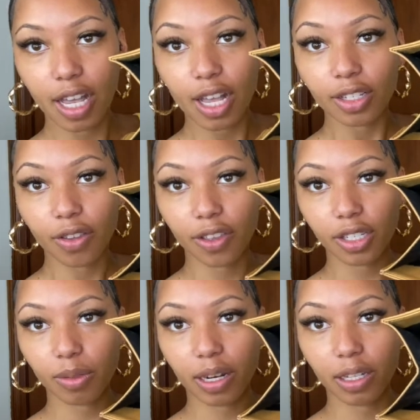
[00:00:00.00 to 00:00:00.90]
So this
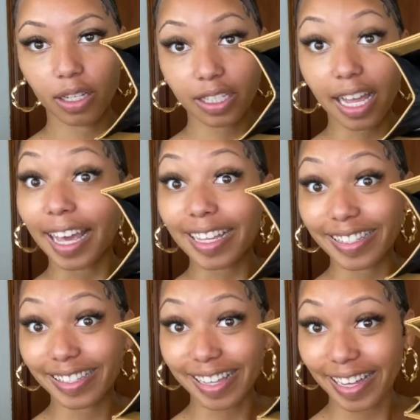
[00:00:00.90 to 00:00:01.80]
is what it looks like
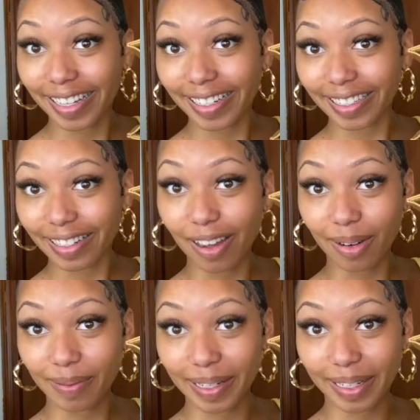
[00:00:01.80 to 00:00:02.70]
inside
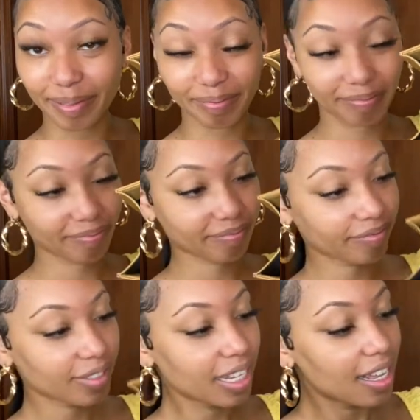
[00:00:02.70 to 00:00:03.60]
already.
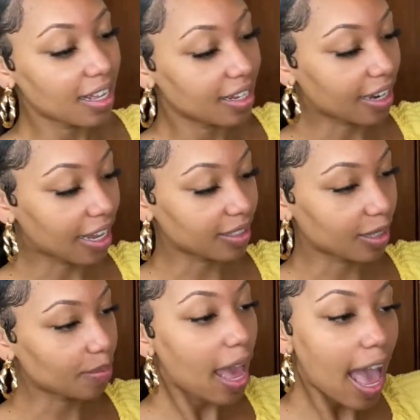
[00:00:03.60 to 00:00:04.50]

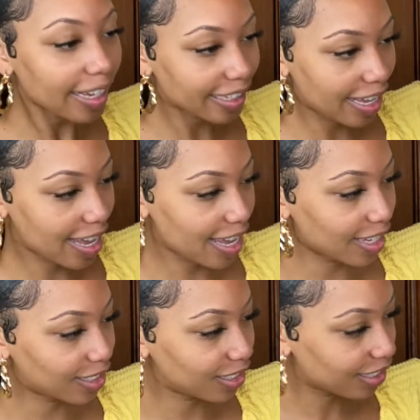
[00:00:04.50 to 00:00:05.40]
Nicely packaged.